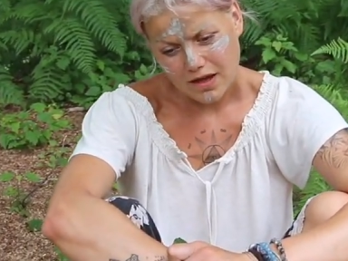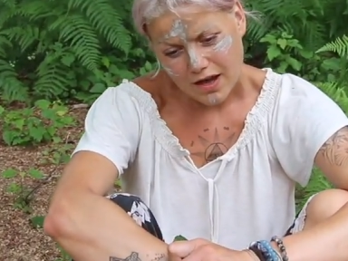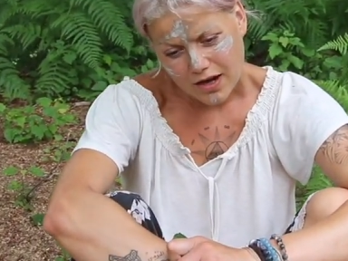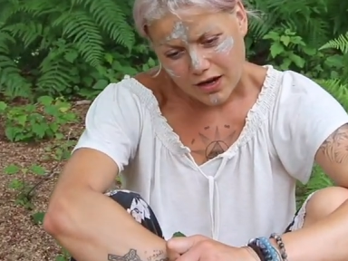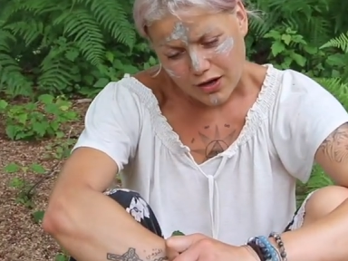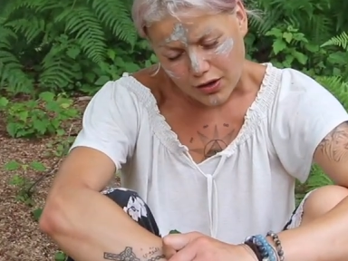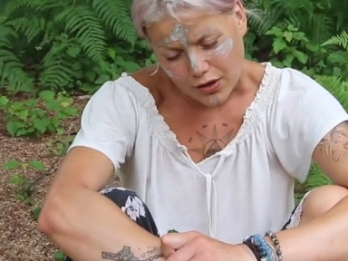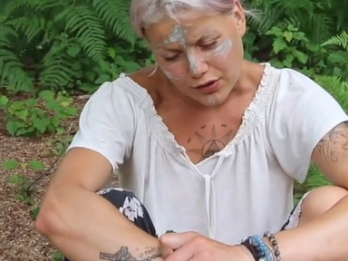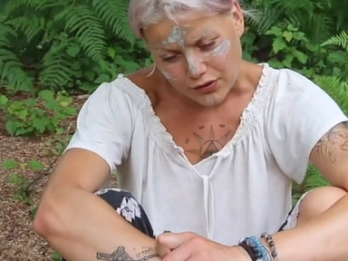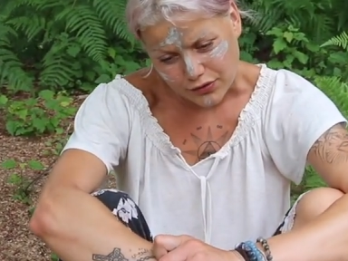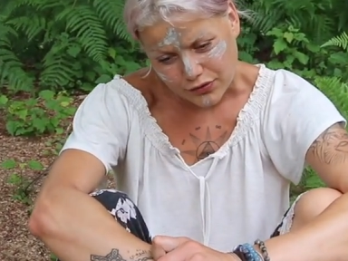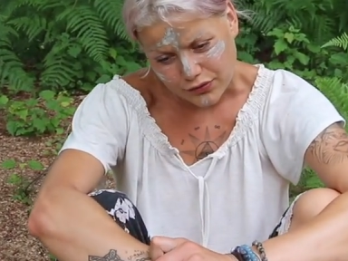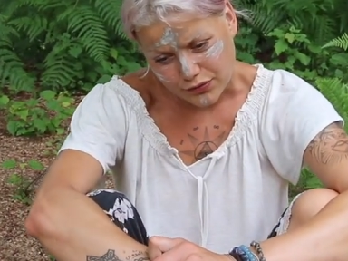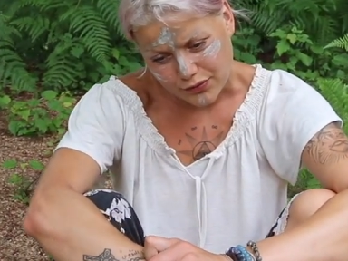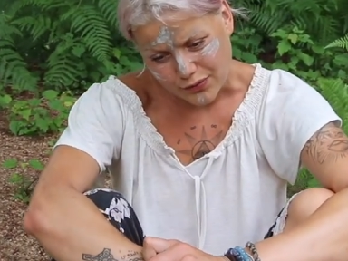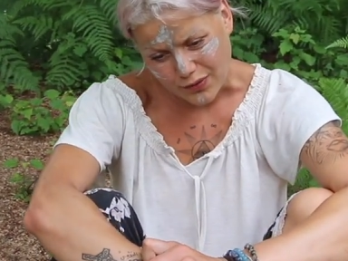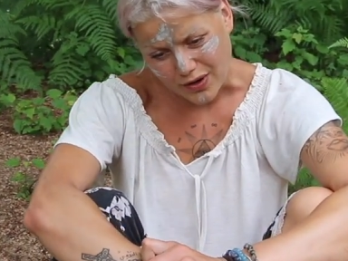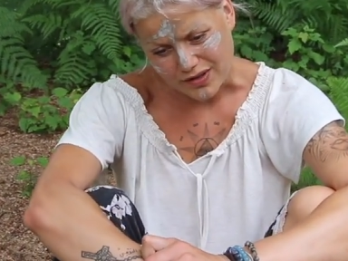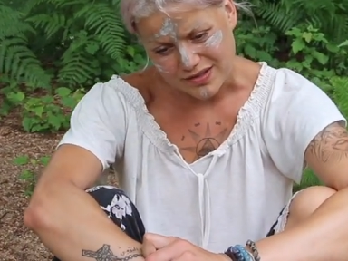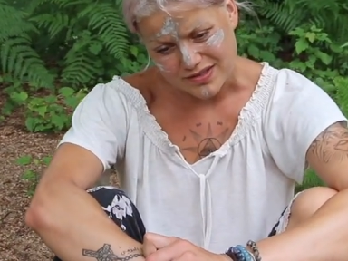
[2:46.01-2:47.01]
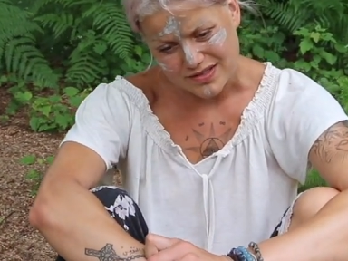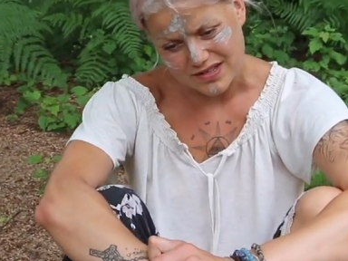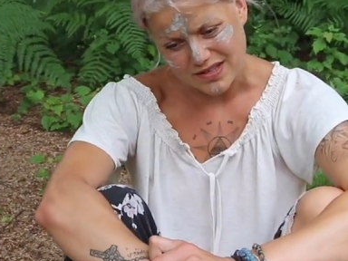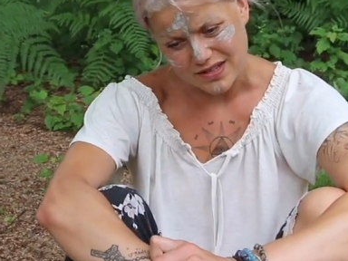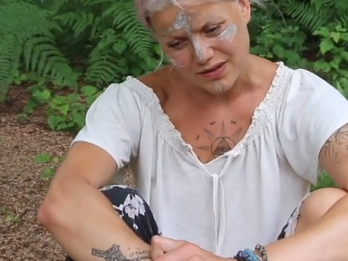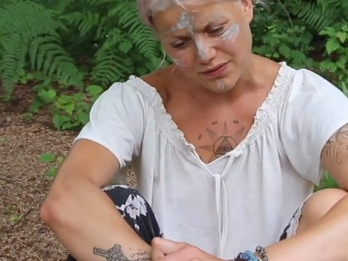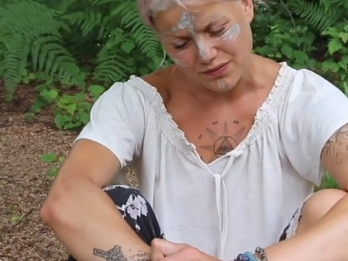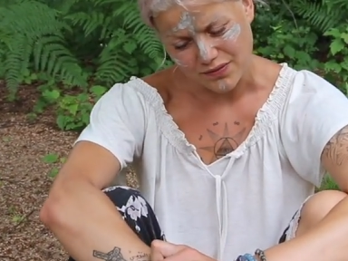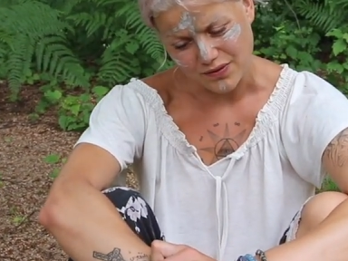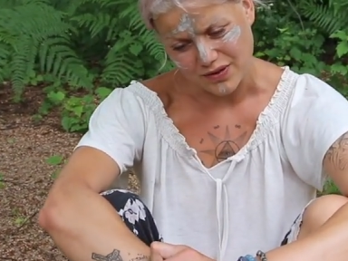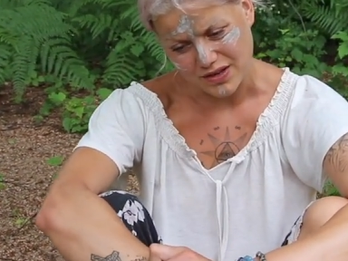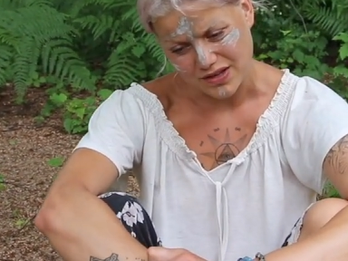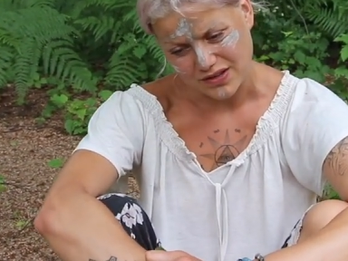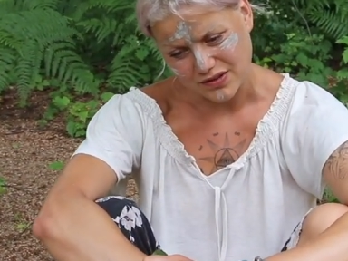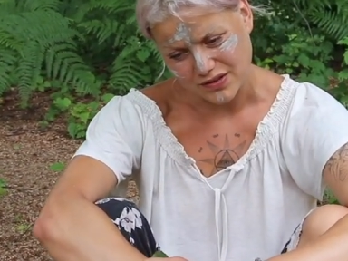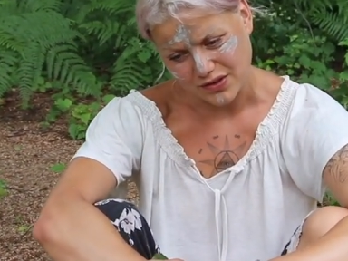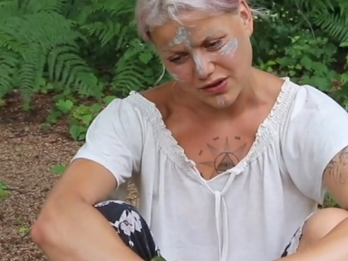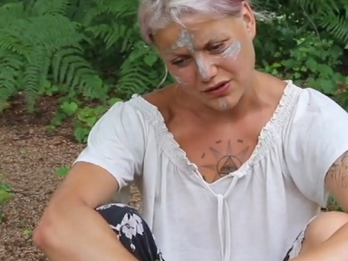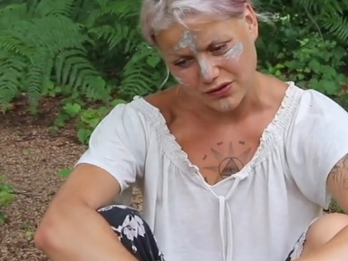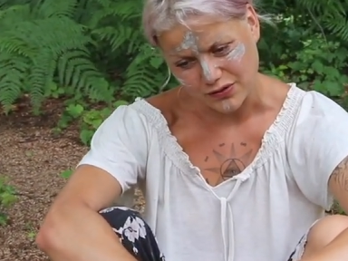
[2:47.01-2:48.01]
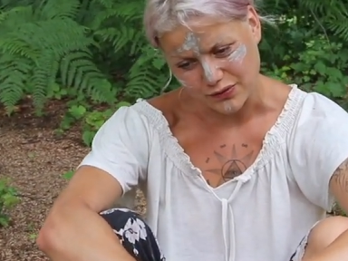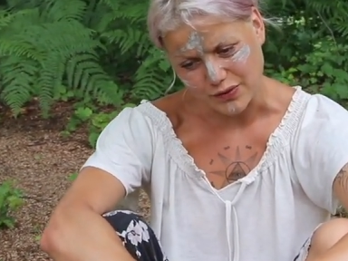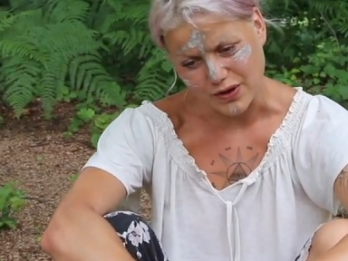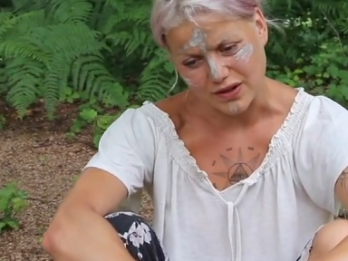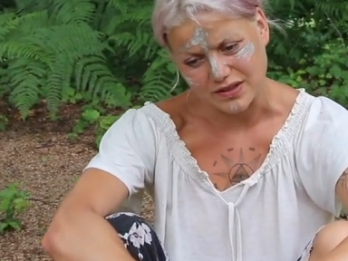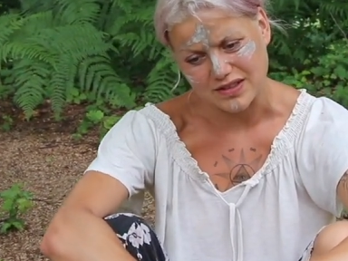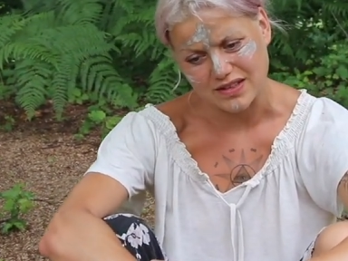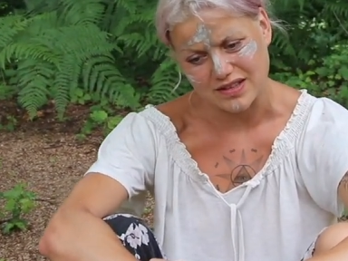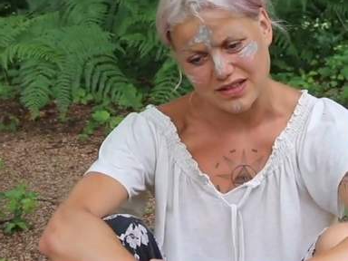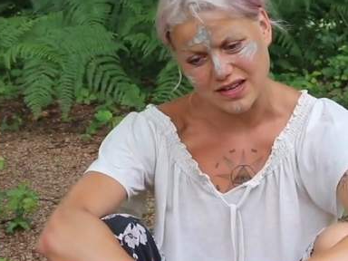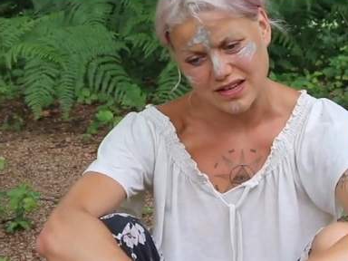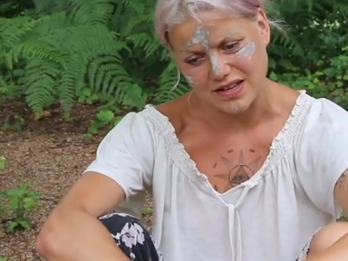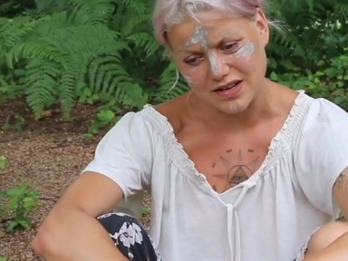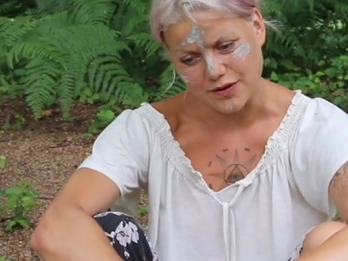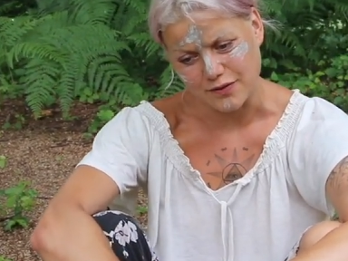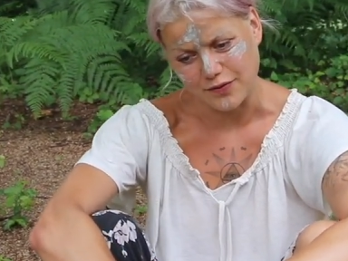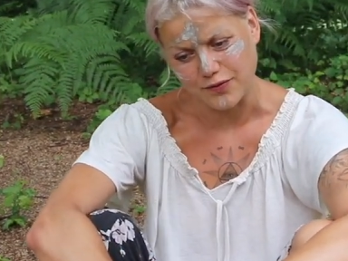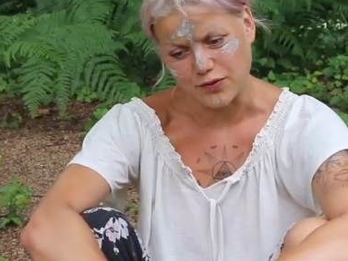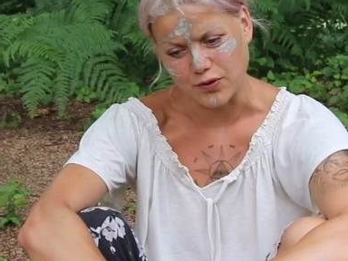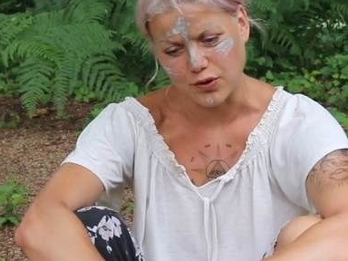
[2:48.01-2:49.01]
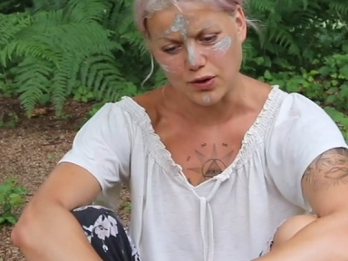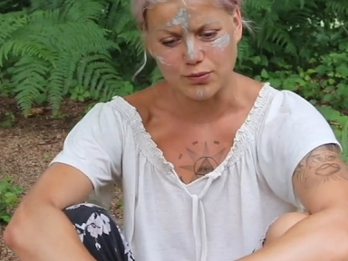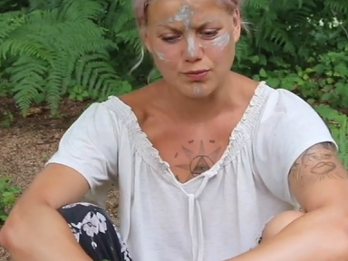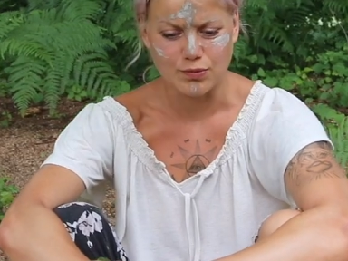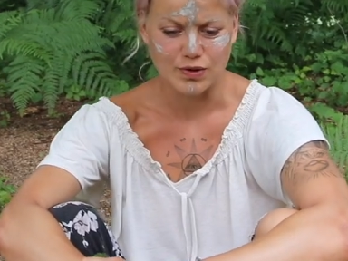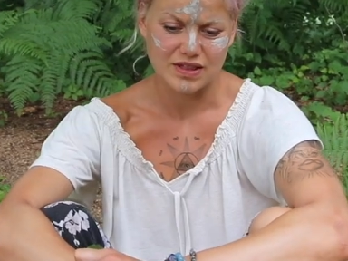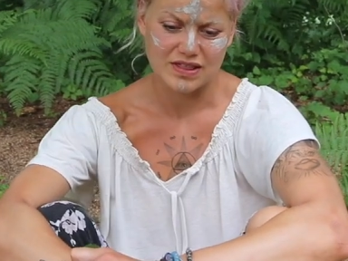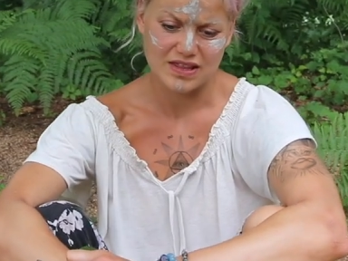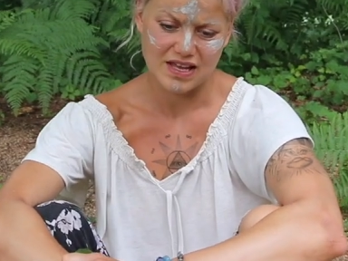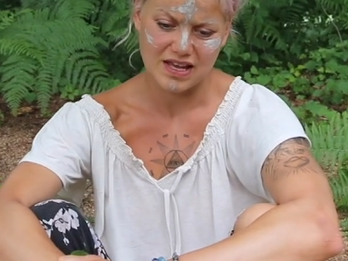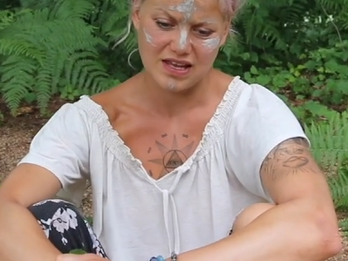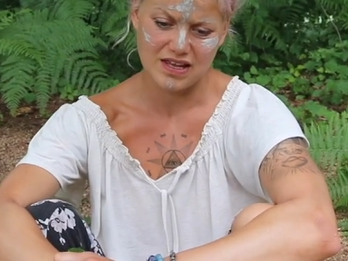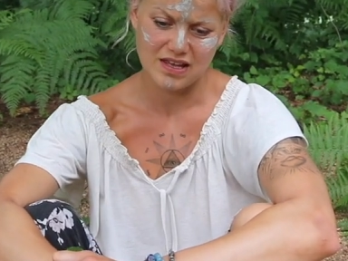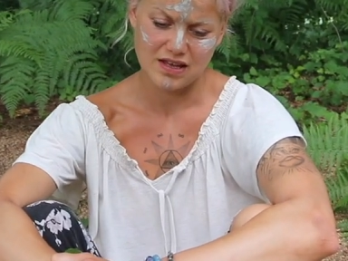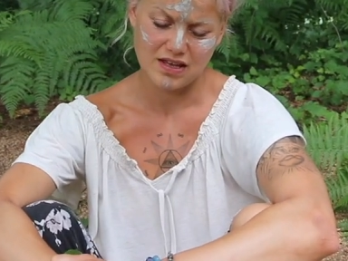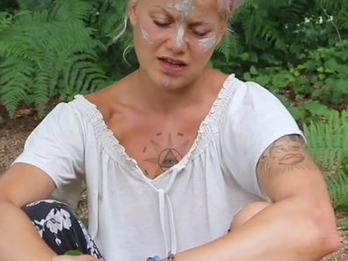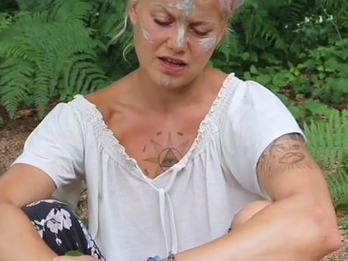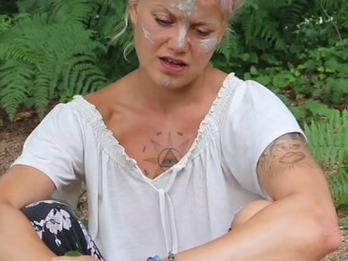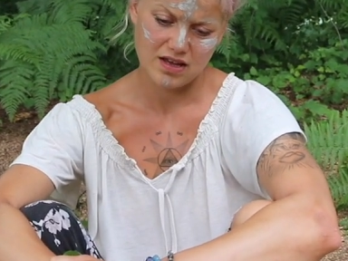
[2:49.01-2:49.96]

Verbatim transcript: a constructive, is constructed in a form where they